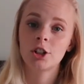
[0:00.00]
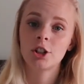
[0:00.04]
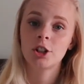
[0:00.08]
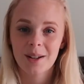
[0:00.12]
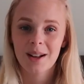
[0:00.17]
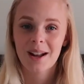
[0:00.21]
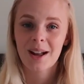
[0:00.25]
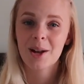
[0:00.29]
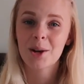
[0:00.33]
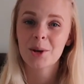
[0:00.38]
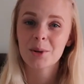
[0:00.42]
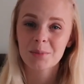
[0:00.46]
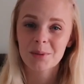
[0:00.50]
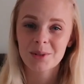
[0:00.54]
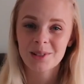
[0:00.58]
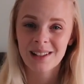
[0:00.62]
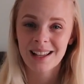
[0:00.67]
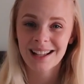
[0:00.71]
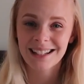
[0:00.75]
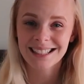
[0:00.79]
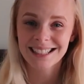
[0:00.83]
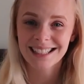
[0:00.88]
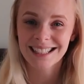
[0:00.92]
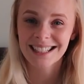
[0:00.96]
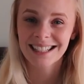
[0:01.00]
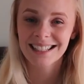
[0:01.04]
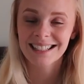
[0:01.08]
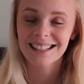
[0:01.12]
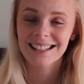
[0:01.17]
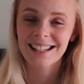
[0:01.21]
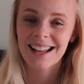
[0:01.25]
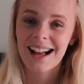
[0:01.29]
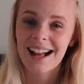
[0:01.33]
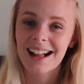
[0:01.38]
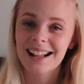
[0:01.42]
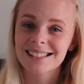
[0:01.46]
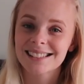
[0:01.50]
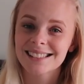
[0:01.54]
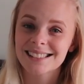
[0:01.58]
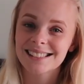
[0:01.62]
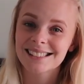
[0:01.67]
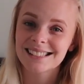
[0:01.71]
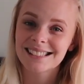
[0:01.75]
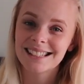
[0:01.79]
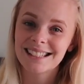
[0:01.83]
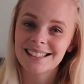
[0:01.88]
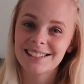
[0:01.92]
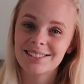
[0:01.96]
But I hope you liked it. I'll
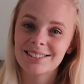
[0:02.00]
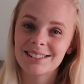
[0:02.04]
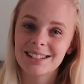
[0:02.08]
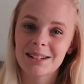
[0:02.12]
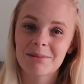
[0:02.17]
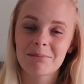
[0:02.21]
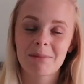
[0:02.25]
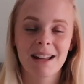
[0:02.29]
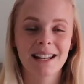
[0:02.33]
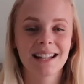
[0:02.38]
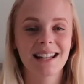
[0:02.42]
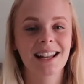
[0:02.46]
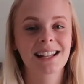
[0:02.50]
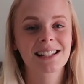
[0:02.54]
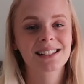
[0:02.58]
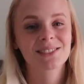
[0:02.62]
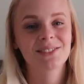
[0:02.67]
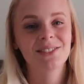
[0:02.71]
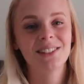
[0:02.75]
see you in my next